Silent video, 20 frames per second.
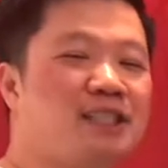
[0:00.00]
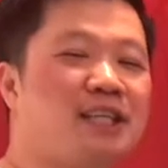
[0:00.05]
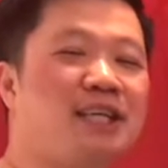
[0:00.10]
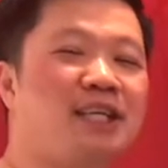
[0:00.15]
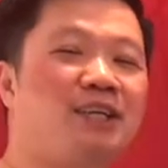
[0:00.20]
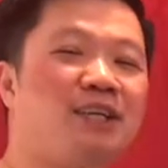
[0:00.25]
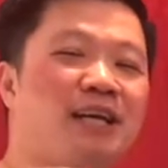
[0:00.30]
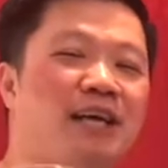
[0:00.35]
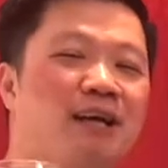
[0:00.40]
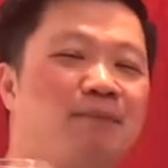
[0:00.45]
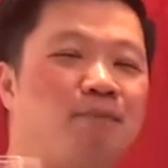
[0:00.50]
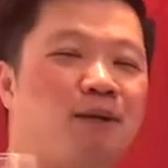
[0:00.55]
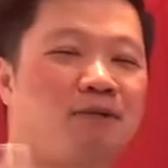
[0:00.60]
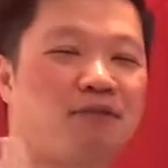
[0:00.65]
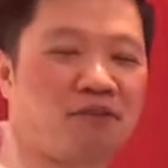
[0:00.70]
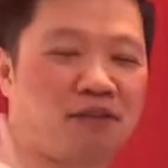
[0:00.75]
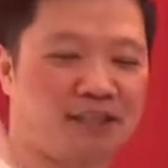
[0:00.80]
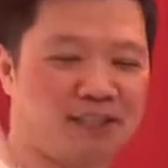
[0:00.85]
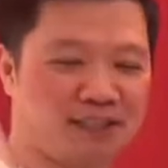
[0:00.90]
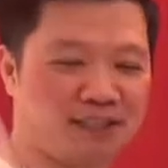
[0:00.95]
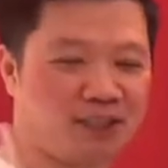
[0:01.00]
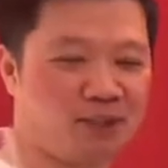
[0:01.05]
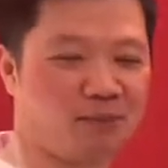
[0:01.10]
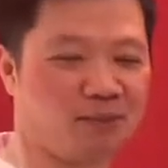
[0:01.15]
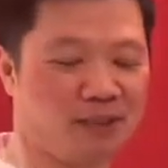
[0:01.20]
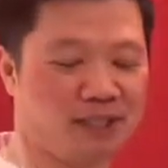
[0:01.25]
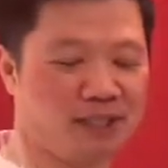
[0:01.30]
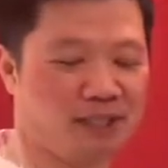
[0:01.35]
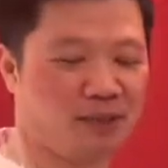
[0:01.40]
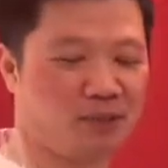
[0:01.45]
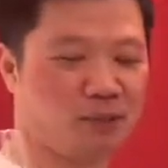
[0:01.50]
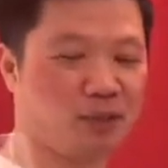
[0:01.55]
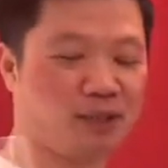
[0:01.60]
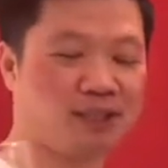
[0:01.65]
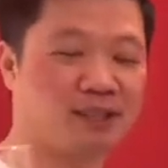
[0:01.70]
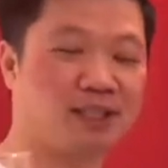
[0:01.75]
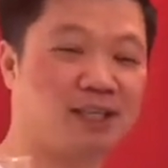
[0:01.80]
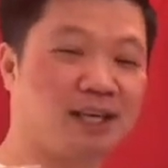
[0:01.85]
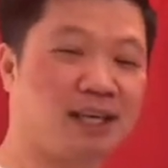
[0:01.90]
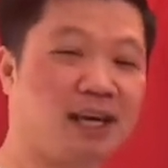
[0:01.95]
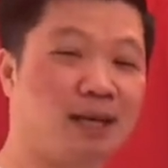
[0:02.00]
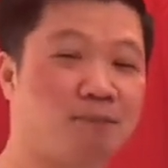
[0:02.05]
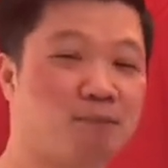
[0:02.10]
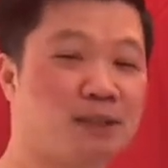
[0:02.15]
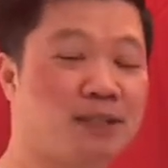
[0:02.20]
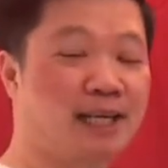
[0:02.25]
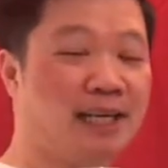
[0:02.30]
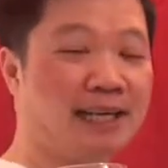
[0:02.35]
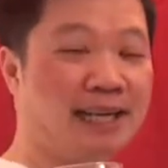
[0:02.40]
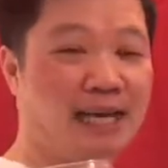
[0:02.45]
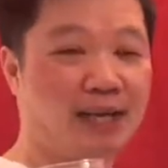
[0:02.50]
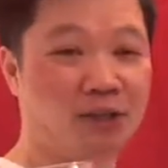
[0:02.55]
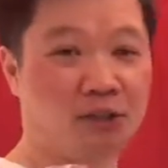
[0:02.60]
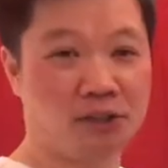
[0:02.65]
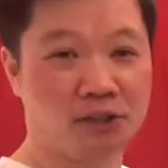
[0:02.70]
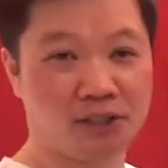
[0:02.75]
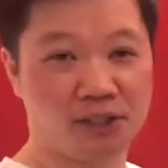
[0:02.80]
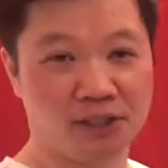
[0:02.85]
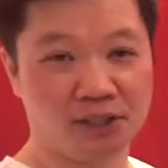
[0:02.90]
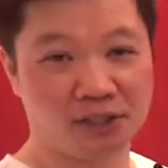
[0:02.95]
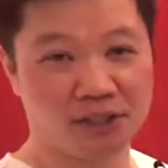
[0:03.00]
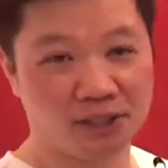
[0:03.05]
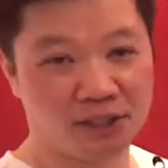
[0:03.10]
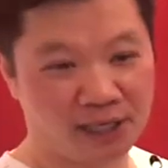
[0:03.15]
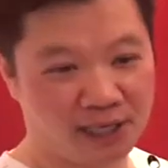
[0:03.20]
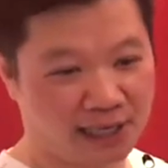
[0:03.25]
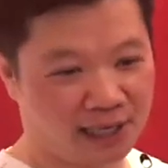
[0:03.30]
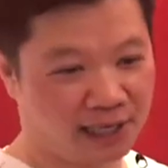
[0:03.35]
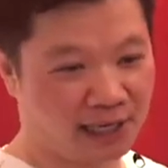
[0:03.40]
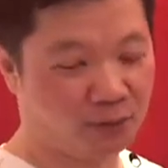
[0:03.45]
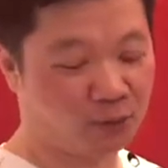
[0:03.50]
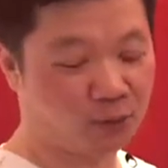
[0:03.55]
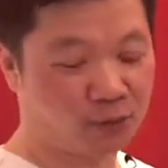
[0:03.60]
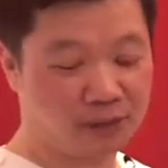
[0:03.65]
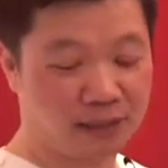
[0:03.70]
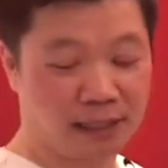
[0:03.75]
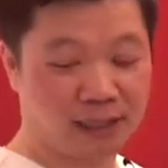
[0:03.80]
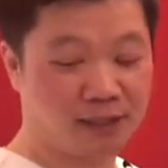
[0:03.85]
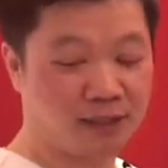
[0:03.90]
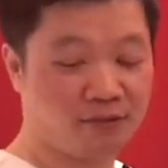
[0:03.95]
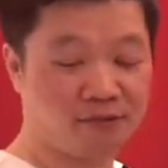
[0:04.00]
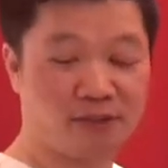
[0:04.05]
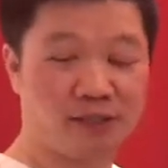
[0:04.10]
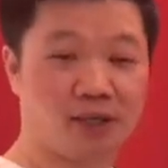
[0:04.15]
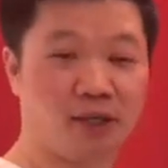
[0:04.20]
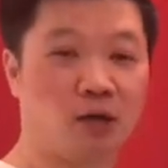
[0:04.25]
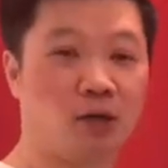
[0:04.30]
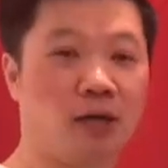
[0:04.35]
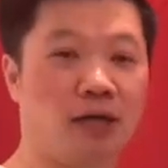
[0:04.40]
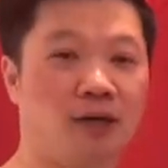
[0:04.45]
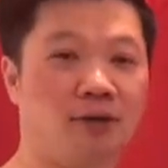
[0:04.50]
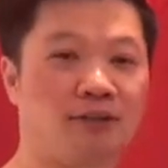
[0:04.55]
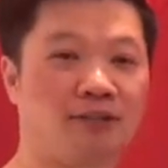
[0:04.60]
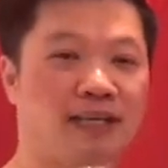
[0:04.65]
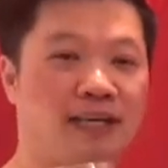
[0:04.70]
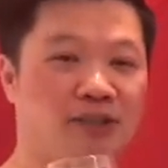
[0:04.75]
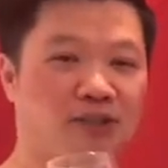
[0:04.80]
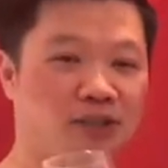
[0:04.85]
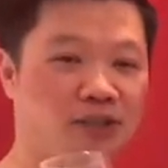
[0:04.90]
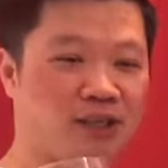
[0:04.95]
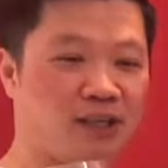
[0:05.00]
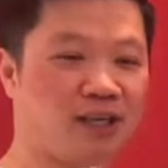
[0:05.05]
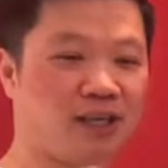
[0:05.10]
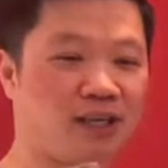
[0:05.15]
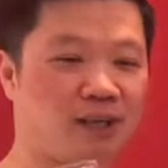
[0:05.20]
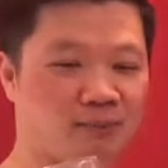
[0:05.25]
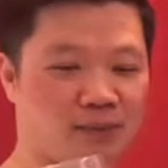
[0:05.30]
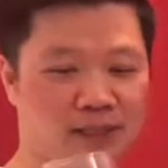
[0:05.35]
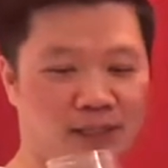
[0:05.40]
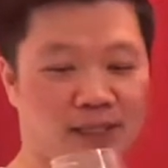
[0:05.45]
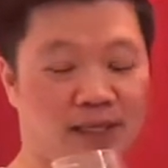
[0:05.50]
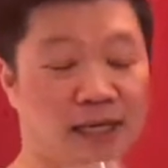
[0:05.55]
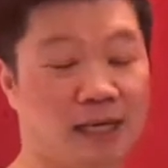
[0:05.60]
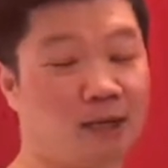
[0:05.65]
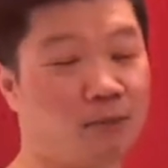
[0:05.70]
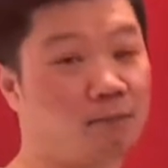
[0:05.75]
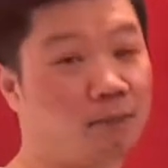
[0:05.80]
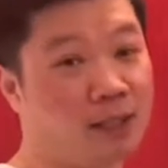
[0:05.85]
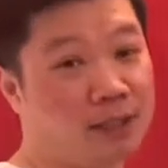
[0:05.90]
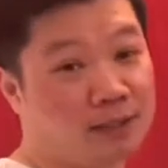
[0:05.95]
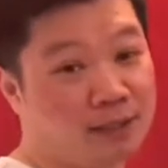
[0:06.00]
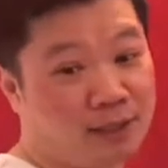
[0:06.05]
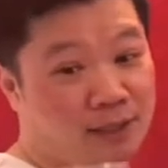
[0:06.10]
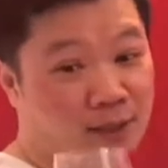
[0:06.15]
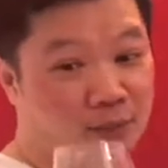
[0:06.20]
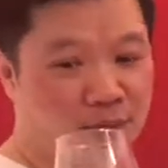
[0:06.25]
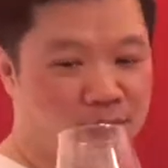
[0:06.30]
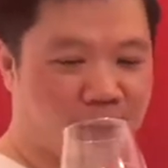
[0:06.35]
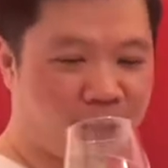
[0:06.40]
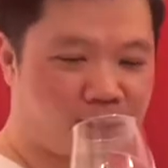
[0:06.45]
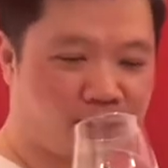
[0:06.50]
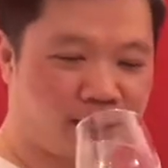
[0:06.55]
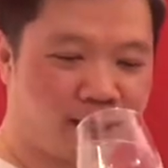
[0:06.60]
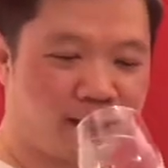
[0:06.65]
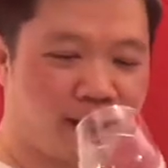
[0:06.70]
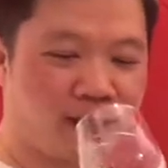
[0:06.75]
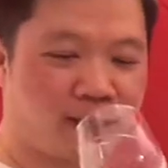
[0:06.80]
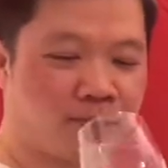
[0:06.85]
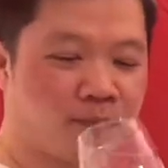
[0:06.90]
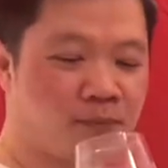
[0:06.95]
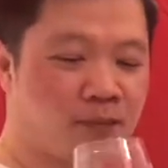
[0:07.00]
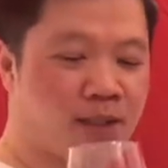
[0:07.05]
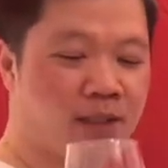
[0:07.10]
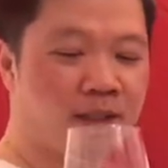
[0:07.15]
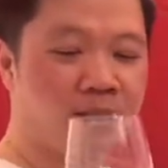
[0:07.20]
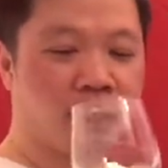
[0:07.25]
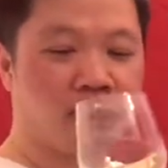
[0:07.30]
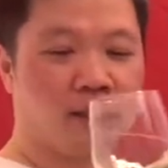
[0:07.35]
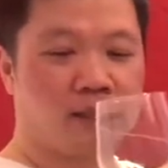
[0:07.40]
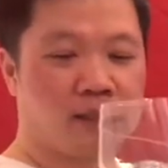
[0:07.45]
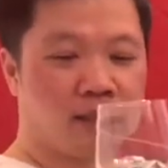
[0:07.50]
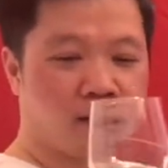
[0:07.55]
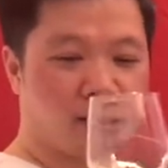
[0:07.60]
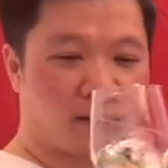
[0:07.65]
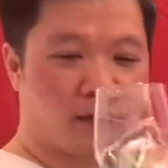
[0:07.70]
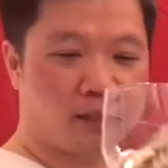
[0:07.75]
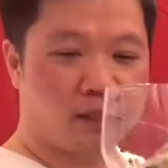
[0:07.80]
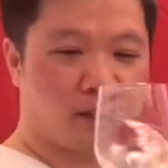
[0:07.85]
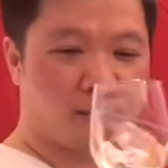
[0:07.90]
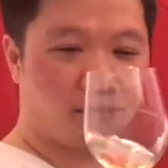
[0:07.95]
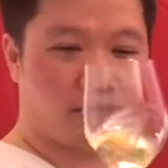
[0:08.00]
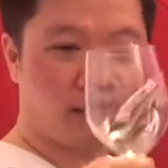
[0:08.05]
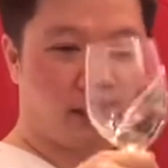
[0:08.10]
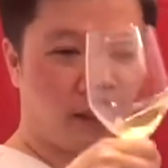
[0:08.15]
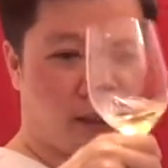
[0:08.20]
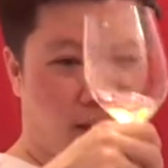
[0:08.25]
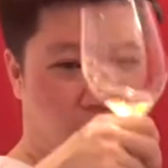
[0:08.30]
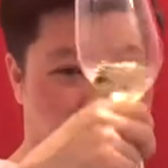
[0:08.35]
So I had my friend told me it was uh, upside down earlier, and I w I didn't even know how it actually got upside down, but it was upside down. So there you